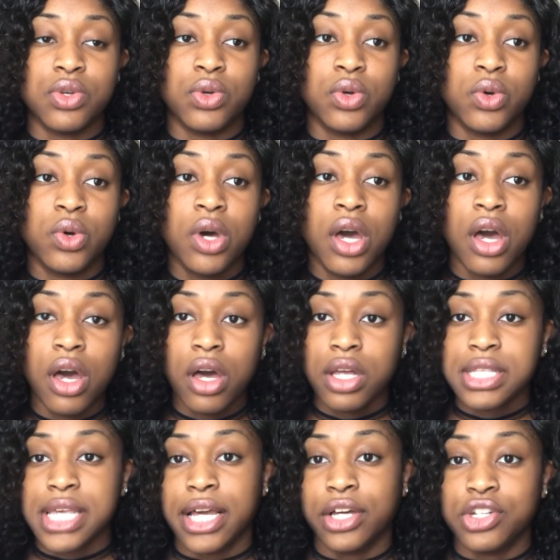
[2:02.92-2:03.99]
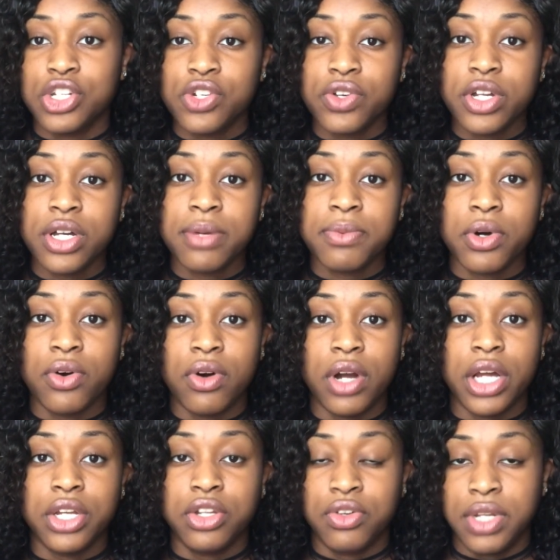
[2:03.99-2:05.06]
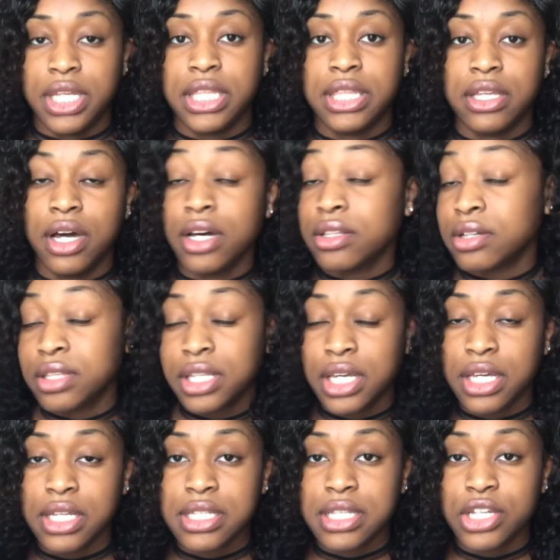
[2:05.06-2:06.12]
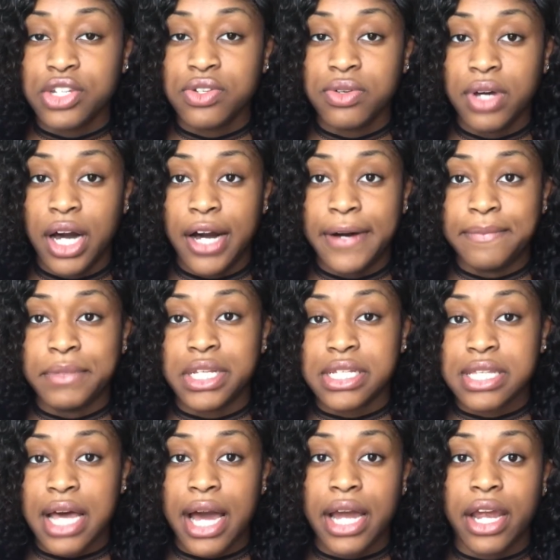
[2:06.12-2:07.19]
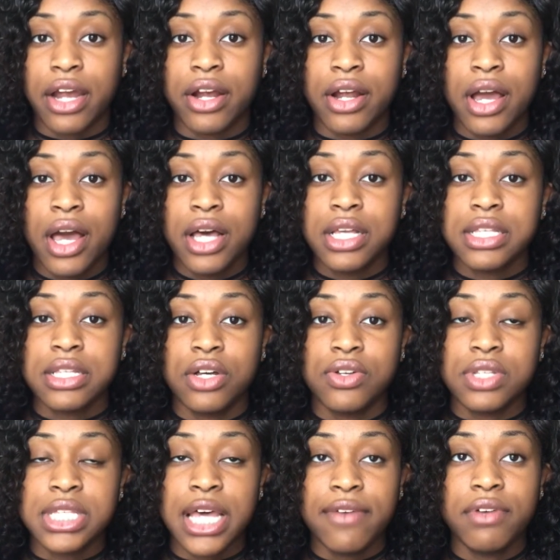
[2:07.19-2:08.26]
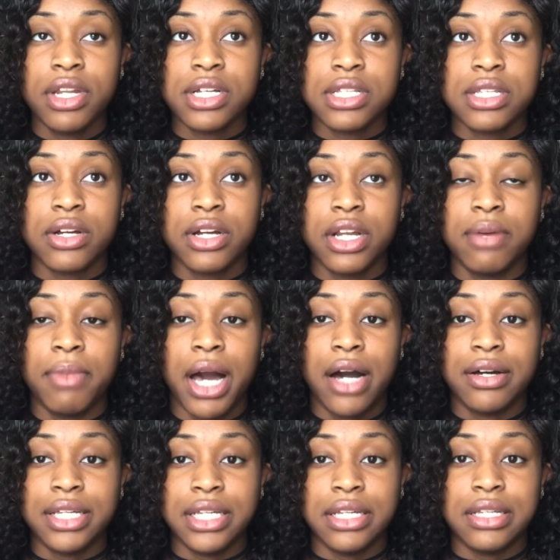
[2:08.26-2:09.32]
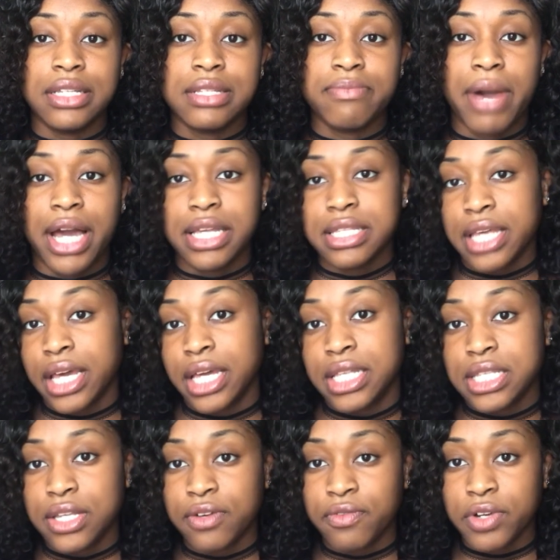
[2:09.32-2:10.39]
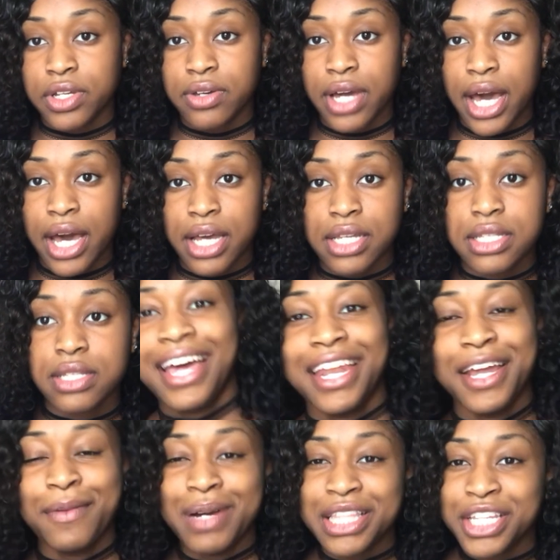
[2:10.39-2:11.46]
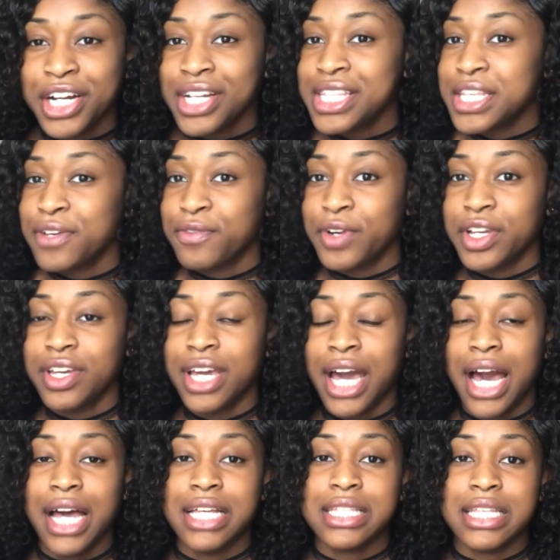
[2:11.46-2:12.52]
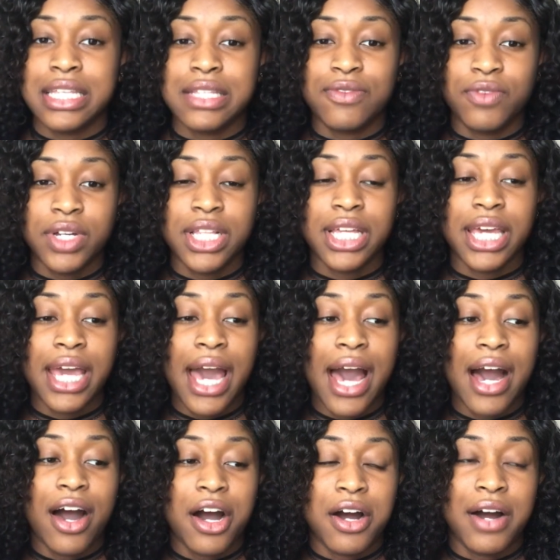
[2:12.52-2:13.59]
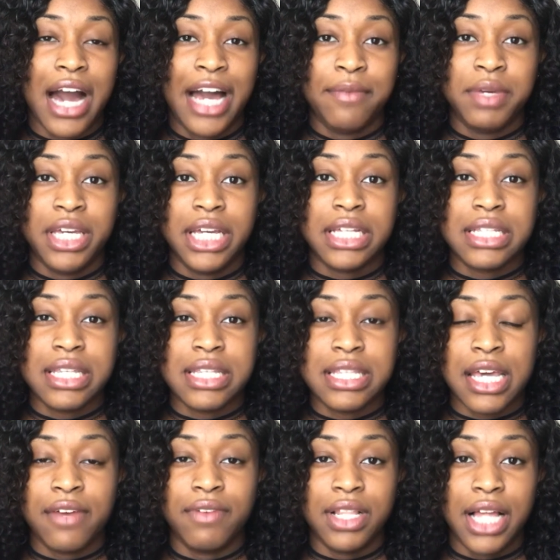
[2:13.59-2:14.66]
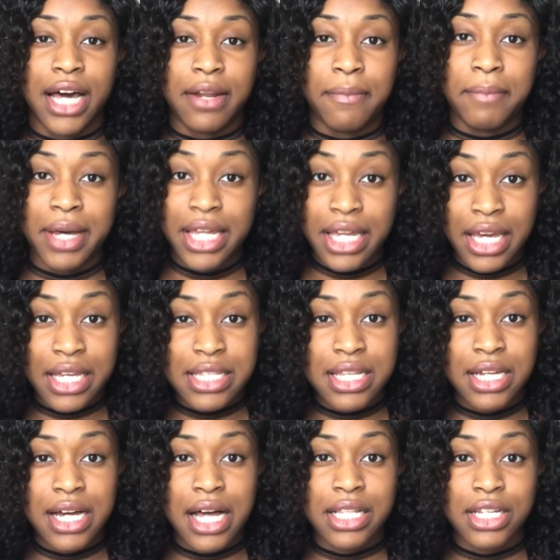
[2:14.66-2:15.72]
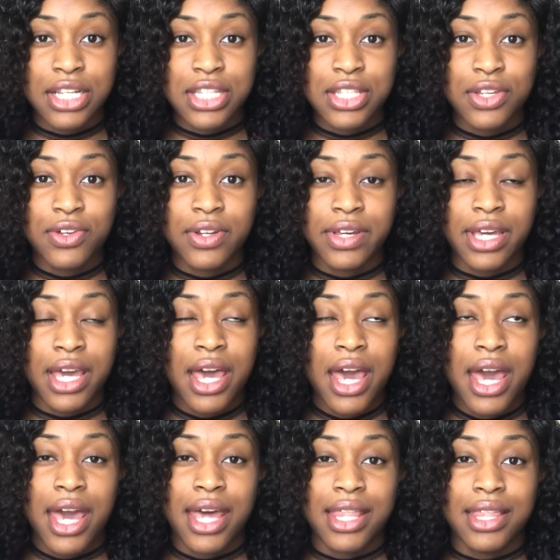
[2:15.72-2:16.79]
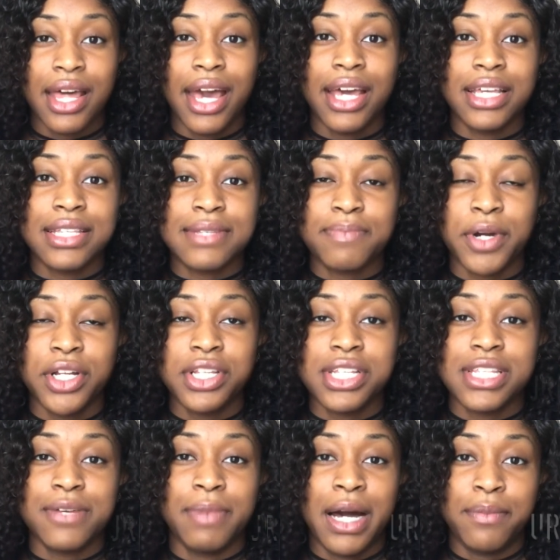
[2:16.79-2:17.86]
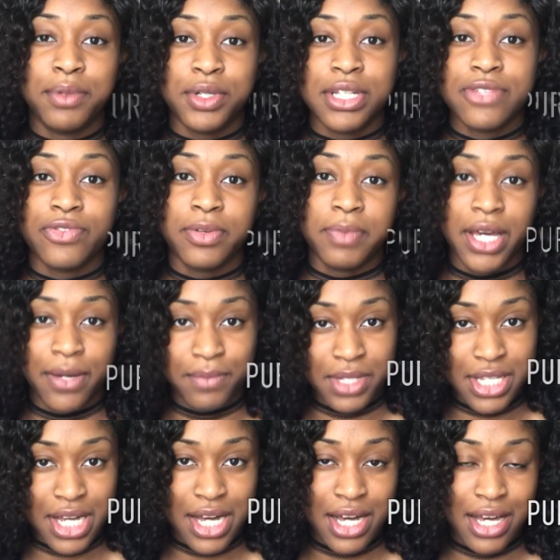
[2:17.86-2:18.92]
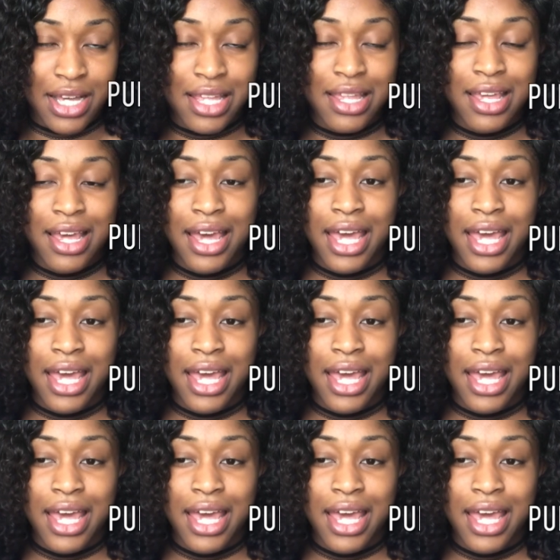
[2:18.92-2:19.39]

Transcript: to take a trip or do any other things that you desire. So saving a certain amount is my second tip for you guys. Now my third tip for you guys is really how I began to save a lot of money as a college student, and that is purchasing my books from Amazon.